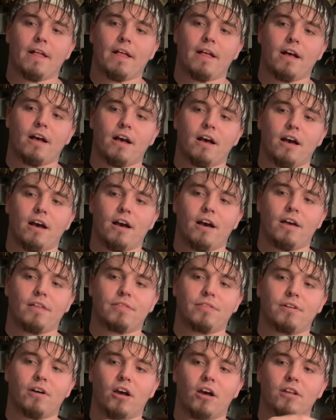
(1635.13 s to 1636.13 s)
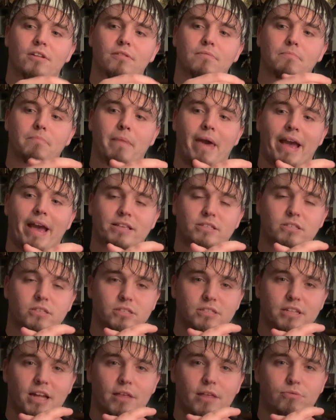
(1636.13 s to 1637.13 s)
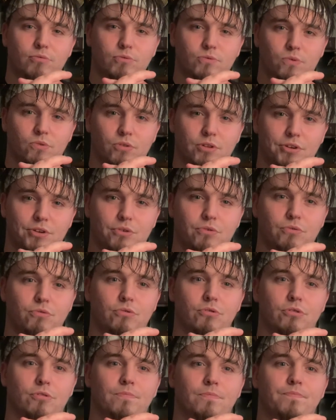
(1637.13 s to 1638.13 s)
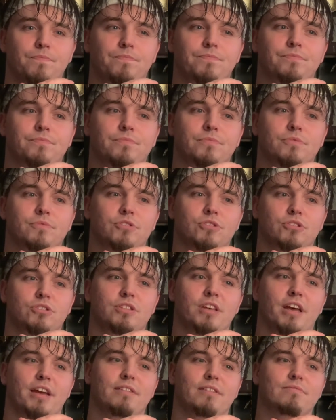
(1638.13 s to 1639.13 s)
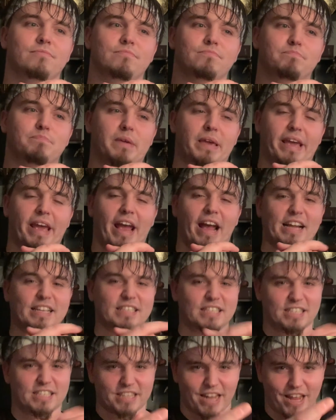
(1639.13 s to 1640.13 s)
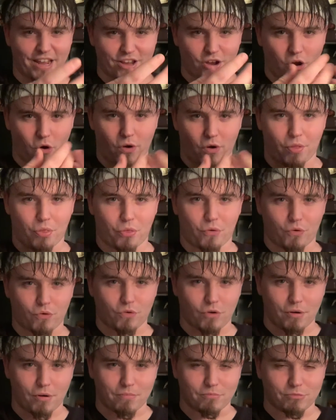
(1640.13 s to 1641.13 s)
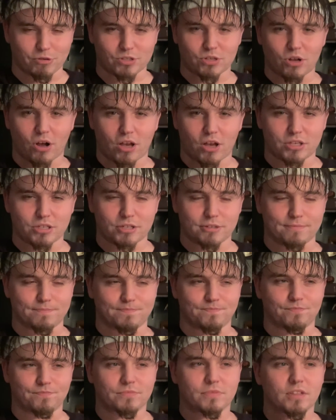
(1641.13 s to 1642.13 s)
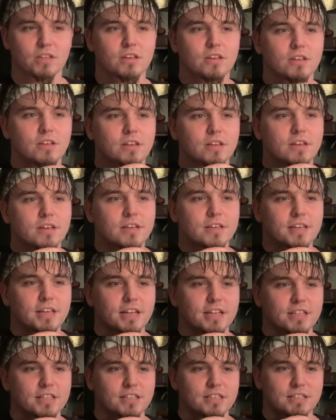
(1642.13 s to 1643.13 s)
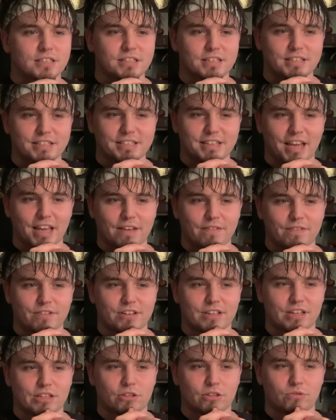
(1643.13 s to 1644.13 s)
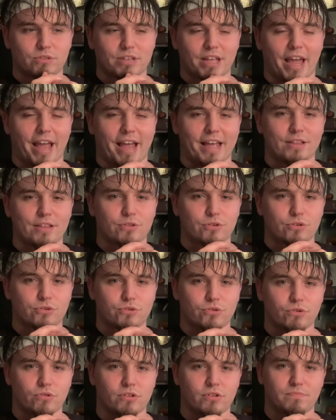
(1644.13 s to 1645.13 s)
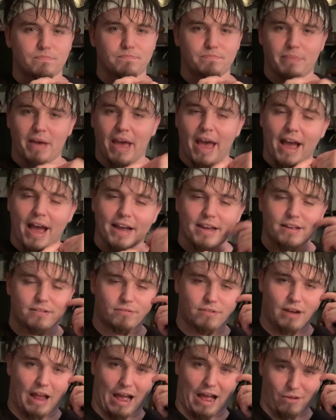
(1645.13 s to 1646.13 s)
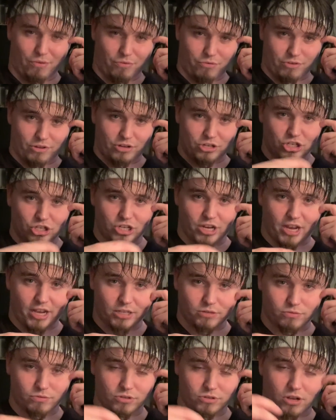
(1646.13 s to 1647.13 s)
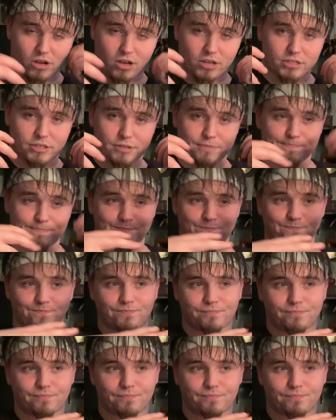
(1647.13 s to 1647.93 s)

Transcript: I thought Max's death was really cool. Just that big ass stake going through him was awesome. Getting to see David get those antlers through the back and out through the chest was awesome.